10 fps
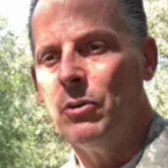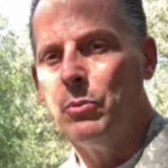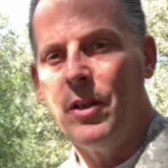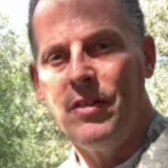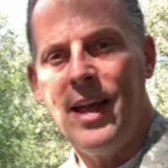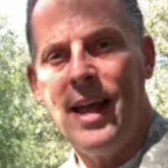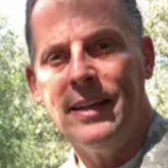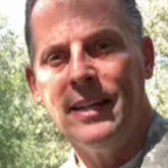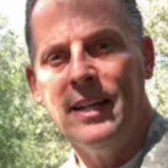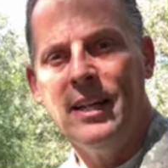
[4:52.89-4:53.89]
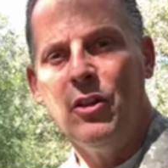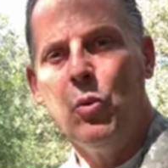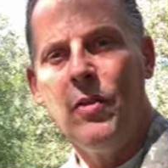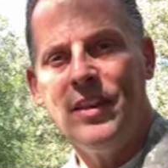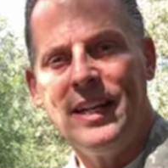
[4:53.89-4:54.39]
with that. The
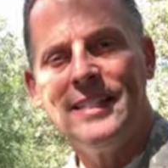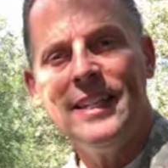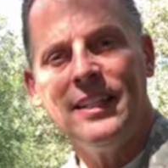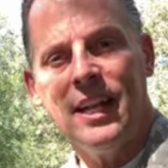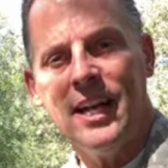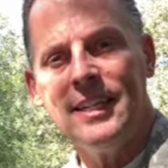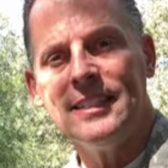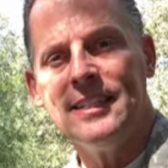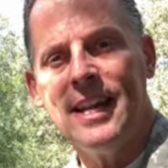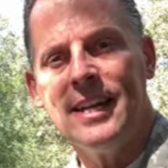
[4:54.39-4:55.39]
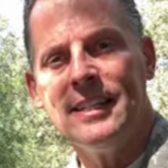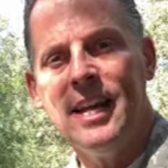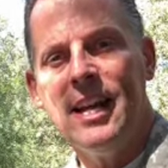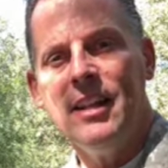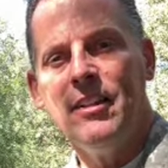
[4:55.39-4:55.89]
one thing I didn't like is that
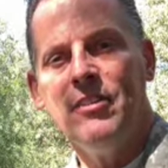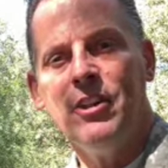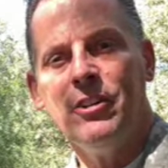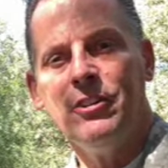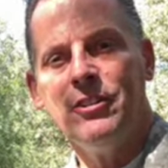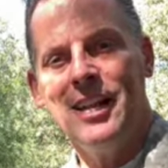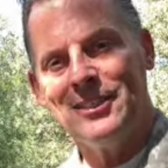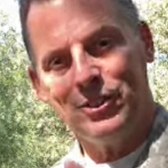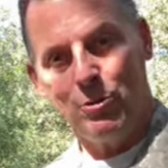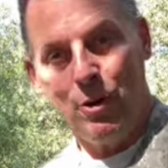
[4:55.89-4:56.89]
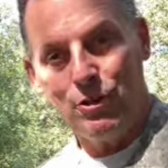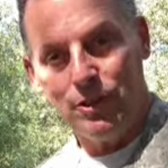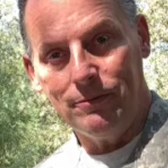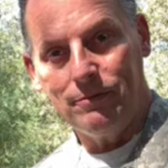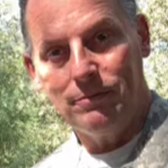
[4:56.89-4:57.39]
they're not slow
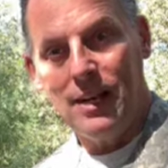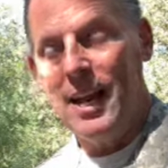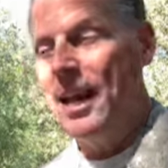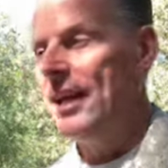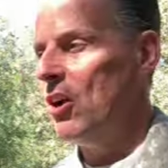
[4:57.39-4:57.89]
motion. And